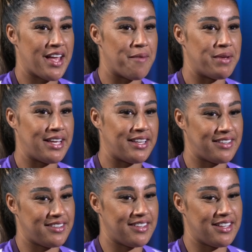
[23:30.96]
I
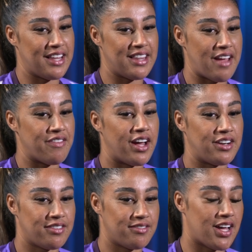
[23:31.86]
mean, they've
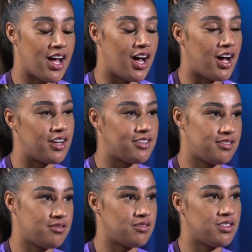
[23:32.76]
had a hard
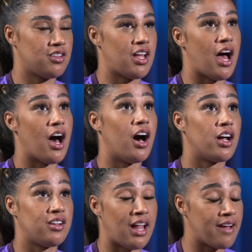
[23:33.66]

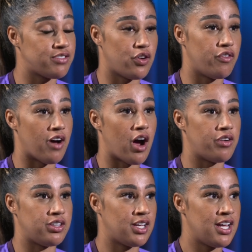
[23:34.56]
life so
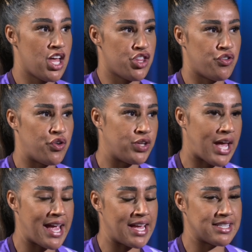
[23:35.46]
far, and they're only
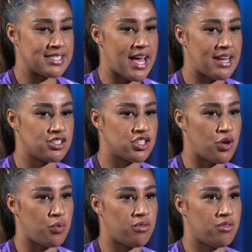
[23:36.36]
8 and 10,
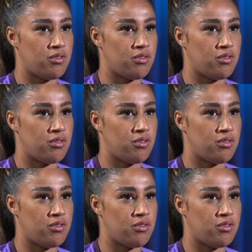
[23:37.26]
so